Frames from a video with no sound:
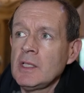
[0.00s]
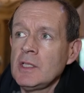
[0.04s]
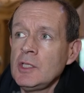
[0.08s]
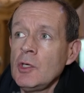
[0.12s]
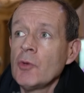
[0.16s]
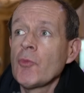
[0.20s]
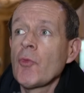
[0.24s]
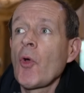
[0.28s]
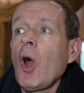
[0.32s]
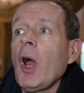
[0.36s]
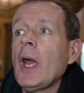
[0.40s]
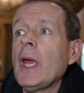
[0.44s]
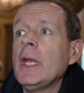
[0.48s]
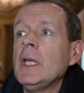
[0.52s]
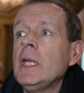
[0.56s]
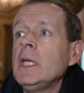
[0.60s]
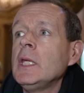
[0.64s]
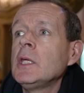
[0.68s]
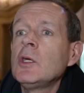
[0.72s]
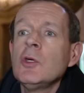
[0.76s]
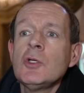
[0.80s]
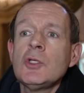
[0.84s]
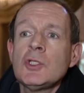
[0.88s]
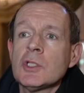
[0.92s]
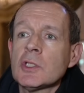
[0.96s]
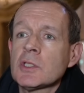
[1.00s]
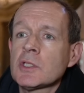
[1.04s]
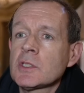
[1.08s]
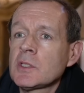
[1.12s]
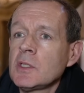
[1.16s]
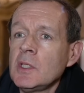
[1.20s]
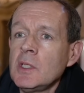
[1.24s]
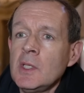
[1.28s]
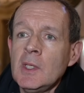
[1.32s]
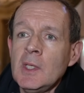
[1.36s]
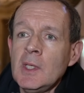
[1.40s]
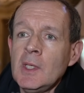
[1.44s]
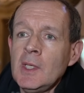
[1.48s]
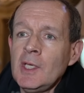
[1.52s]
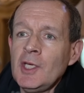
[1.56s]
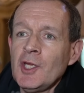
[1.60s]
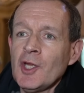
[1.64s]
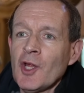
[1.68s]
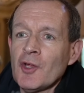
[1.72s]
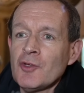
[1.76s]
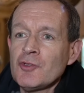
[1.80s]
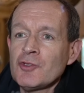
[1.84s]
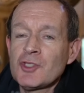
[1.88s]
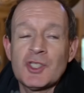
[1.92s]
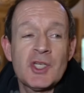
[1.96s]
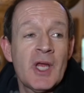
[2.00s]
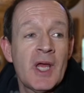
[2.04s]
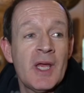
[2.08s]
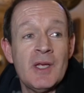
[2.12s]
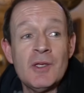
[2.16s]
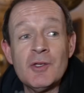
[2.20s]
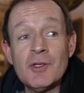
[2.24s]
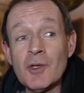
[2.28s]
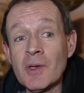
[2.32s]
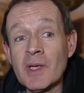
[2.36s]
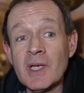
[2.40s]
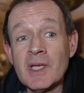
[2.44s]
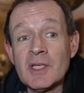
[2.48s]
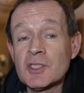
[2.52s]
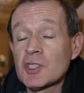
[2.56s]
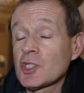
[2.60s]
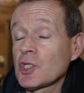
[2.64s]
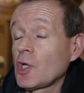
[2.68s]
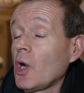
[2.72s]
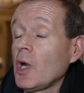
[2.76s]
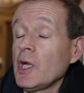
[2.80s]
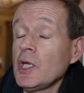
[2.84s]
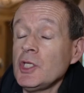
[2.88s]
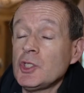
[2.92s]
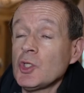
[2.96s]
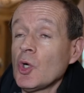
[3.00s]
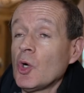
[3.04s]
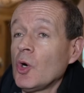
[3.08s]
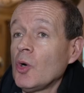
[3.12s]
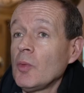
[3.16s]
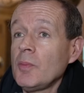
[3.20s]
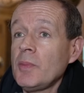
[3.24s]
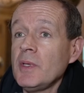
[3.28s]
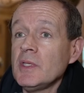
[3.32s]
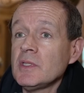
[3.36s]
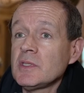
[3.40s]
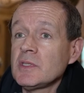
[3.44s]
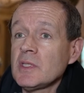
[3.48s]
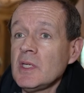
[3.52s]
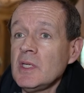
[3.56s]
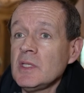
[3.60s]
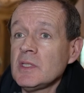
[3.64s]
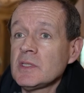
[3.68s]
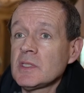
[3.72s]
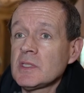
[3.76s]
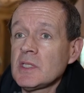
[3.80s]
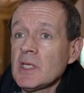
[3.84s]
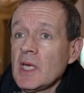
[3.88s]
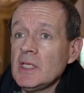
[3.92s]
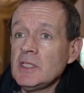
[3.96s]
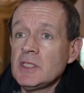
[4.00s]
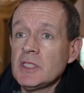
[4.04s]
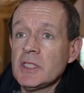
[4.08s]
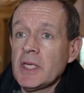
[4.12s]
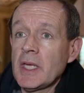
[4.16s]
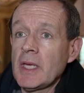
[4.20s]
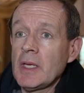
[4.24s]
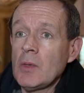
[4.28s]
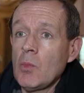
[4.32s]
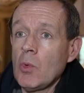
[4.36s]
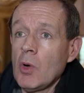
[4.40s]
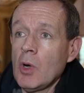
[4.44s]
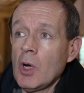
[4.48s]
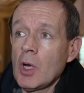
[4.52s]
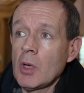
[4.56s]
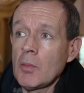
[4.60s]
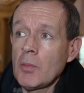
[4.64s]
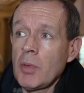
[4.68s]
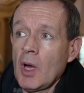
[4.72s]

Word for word: And you're right, he could just, you know, stay doing his Sky job, his his day-to-day work.